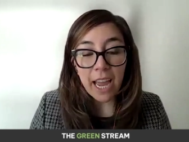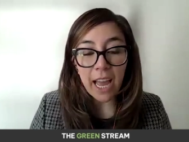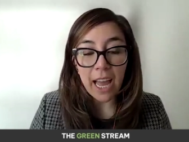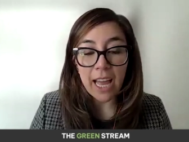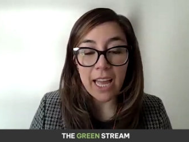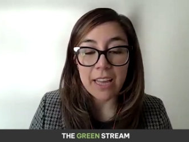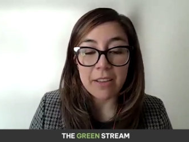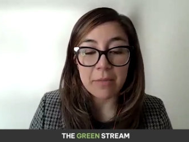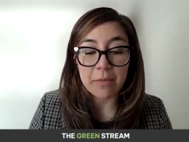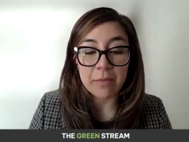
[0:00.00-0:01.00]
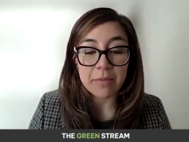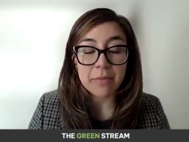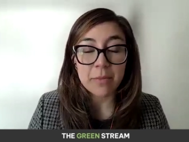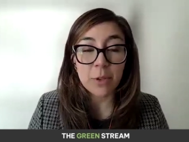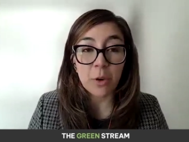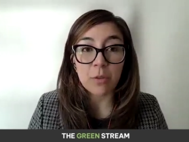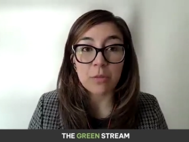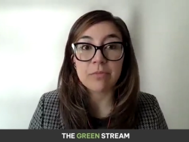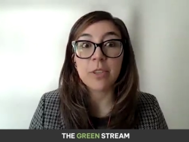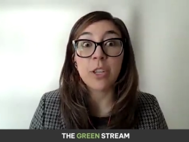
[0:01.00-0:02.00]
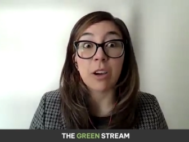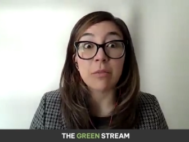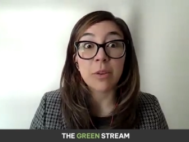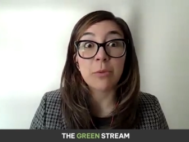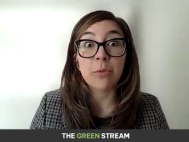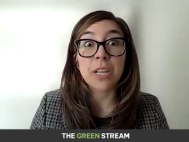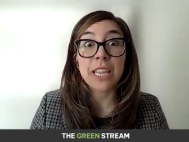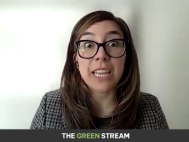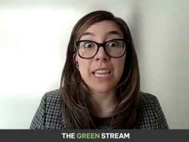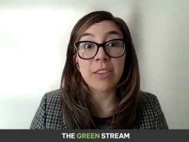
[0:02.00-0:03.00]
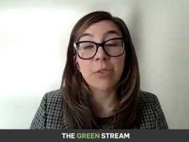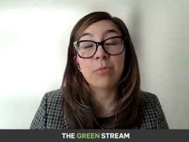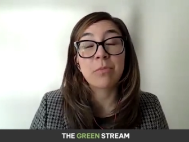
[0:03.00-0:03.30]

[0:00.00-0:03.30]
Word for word: Um, so you know, we really